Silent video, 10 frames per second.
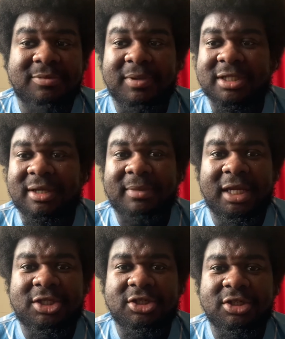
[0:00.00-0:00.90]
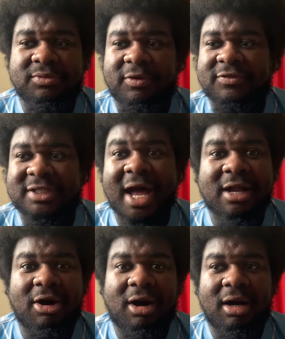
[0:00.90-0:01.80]
been some issues with
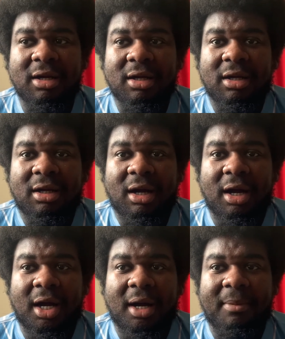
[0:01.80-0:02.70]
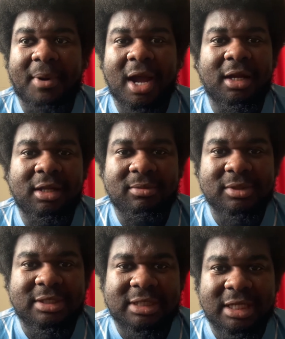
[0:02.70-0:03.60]
Saka. Apparently he
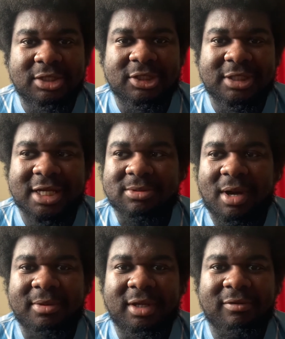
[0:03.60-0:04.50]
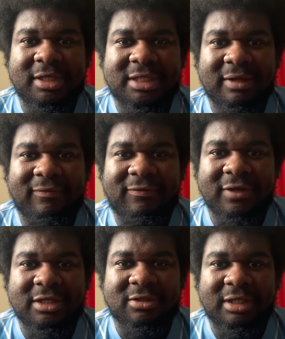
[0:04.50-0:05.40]
was injured, that's why we didn't really see him
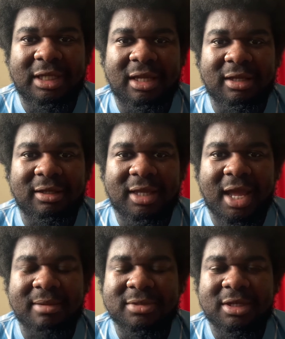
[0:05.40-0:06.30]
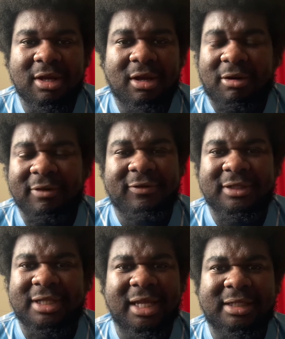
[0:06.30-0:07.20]
feature in the England games. Or if he
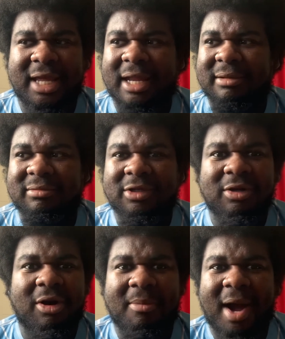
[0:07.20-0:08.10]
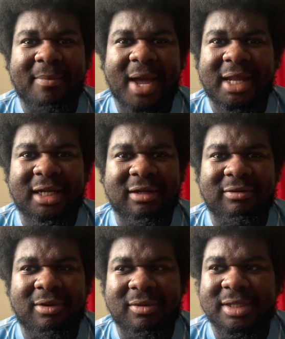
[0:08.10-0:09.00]
did, then, you know, my bad, I
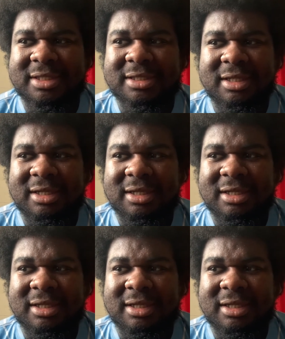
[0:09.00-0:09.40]
didn't notice.